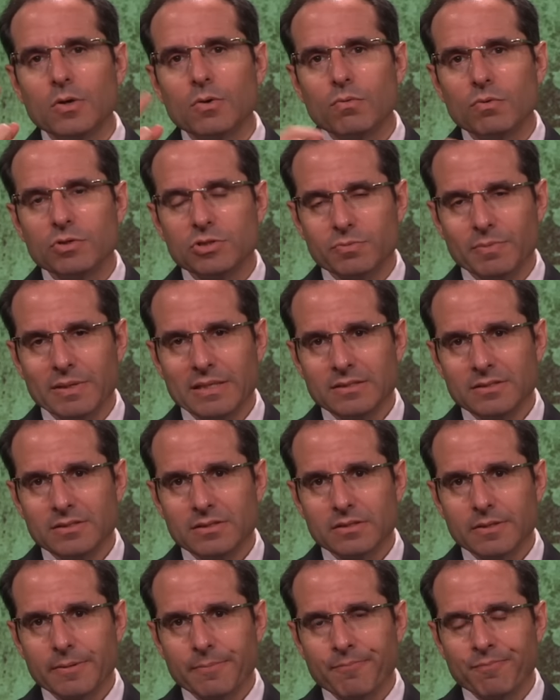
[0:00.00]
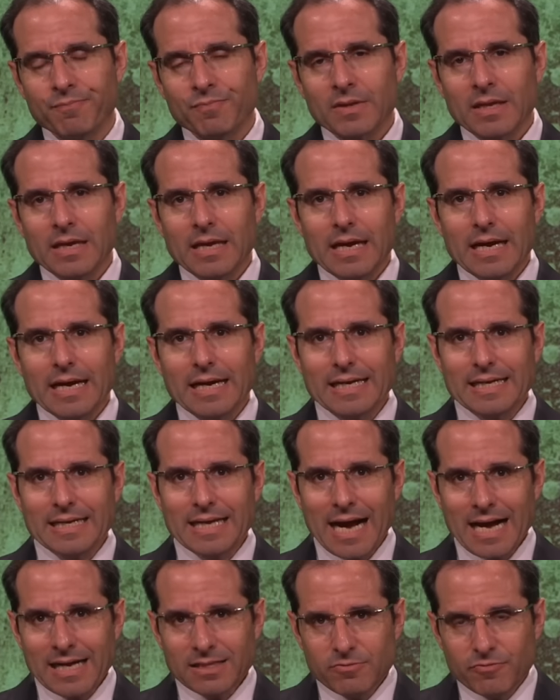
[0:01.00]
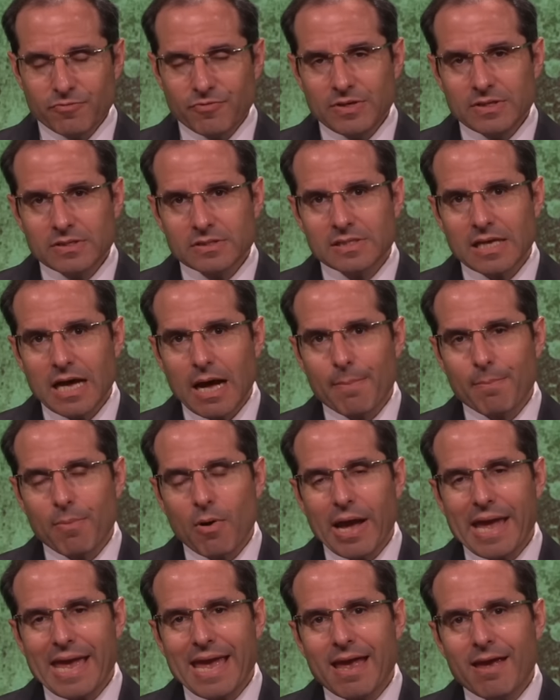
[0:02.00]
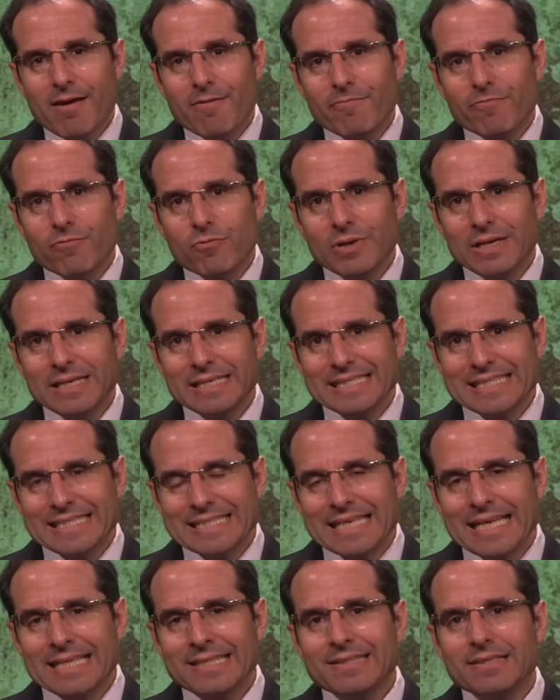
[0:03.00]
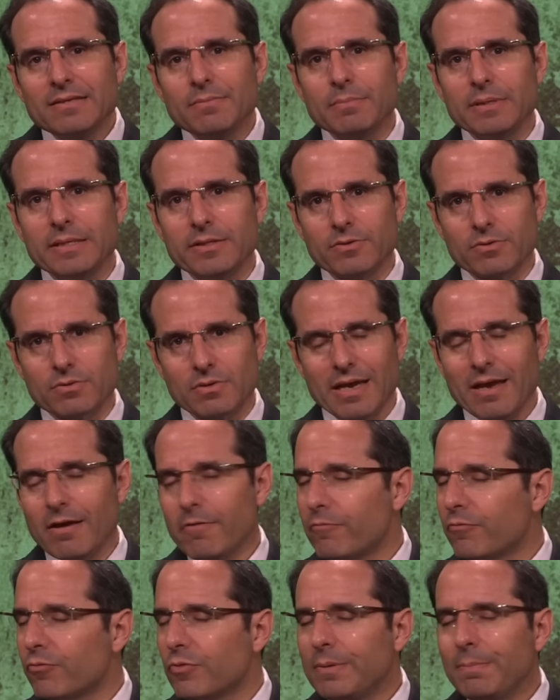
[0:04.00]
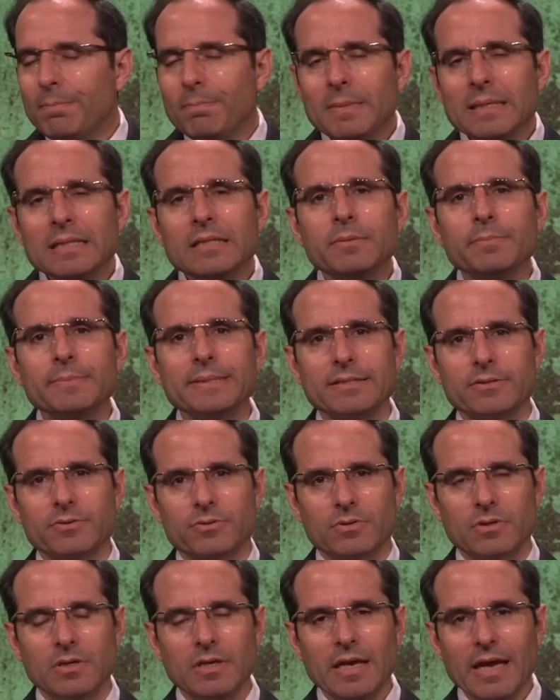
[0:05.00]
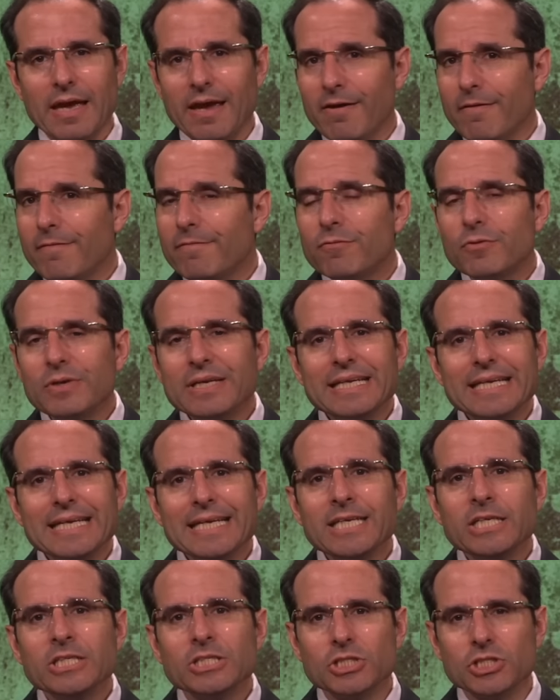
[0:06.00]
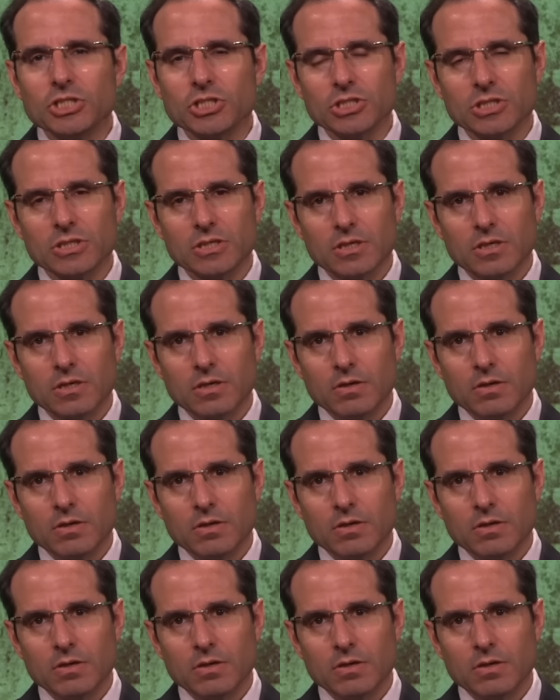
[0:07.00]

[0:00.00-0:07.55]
which means God fills up every centimeter, every millimeter, every inch